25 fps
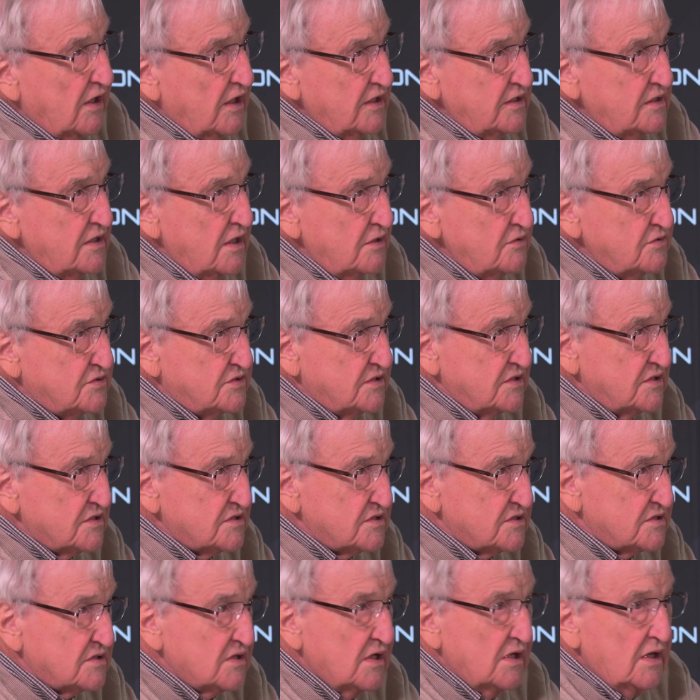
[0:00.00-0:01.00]
I
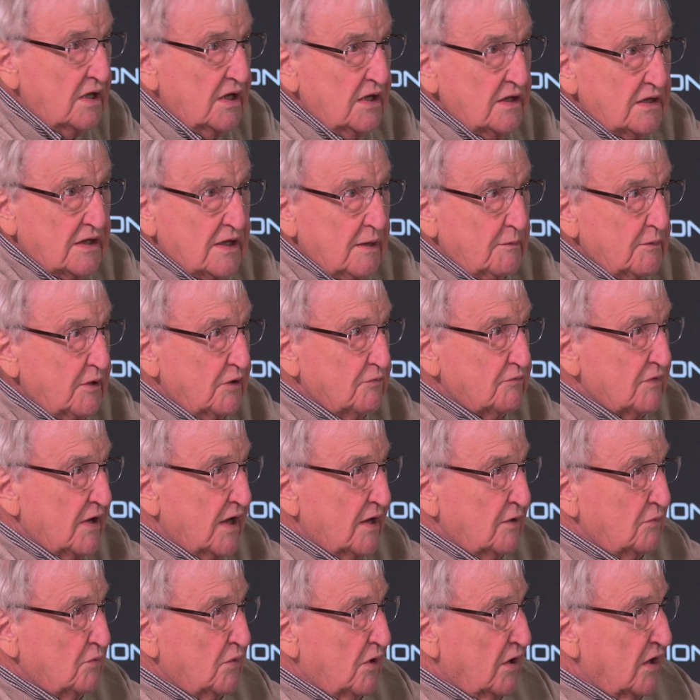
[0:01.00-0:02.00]
noticed, coming
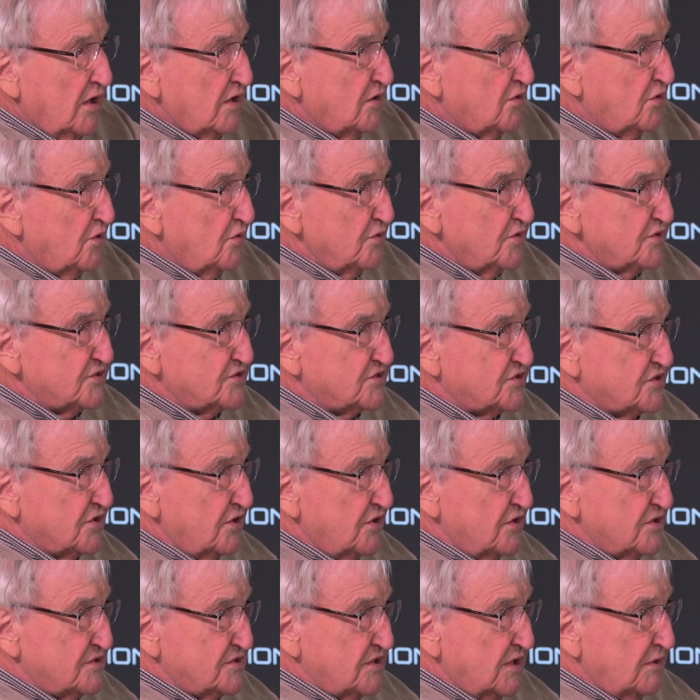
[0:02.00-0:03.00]
round what I call the
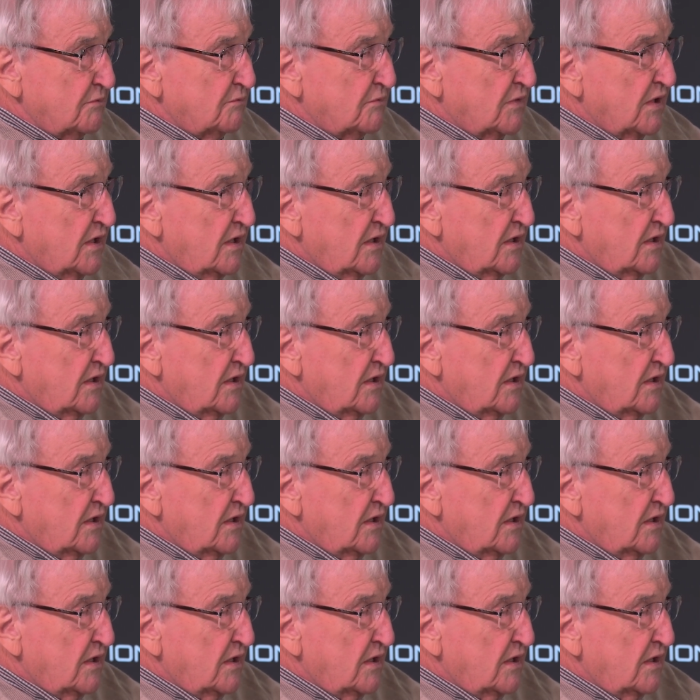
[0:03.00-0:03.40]
skirting